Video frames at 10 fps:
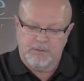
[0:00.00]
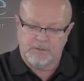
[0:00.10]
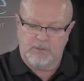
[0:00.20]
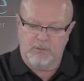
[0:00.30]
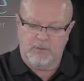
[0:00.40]

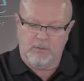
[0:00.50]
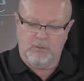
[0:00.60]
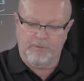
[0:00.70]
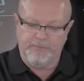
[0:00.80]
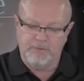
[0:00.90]
So a
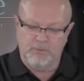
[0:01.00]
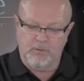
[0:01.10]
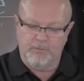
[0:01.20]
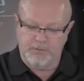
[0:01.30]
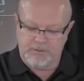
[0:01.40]
wolf is
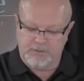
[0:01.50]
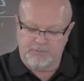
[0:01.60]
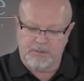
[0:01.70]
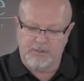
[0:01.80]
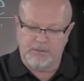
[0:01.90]
more than just
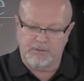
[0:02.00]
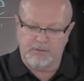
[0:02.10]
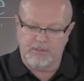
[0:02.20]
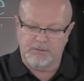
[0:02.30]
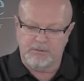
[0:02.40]
somebody
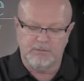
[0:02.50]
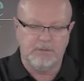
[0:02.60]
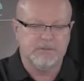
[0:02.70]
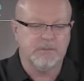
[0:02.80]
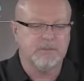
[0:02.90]

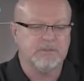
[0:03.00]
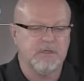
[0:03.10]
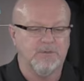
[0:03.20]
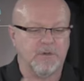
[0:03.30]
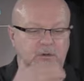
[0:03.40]
that teaches
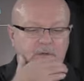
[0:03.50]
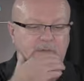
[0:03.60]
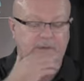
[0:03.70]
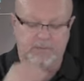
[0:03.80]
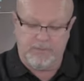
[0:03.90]
something you don't
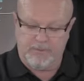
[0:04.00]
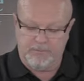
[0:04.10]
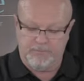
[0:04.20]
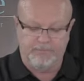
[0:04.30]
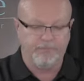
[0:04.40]
agree with.
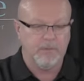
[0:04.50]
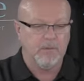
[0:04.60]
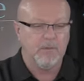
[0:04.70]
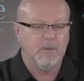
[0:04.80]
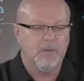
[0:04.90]

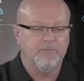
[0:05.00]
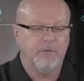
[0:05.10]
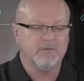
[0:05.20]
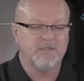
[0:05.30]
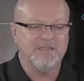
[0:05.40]

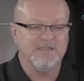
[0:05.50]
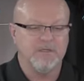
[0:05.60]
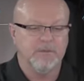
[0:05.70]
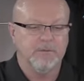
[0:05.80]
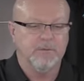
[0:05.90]
False
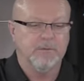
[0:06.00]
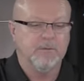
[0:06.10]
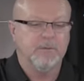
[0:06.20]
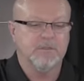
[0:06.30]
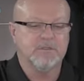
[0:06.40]
teaching.
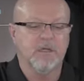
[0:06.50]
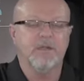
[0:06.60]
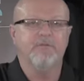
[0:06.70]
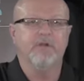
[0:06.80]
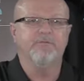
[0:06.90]
That's not
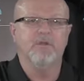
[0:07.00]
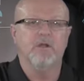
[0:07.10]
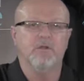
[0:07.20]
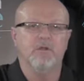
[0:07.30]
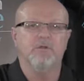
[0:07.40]
even a
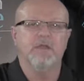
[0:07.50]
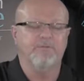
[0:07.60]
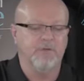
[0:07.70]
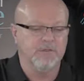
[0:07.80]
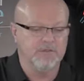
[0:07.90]
good
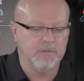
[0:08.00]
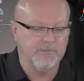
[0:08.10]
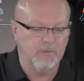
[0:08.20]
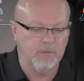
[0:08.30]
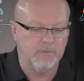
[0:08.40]
definition of
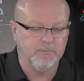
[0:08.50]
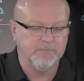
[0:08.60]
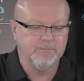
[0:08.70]
a wolf.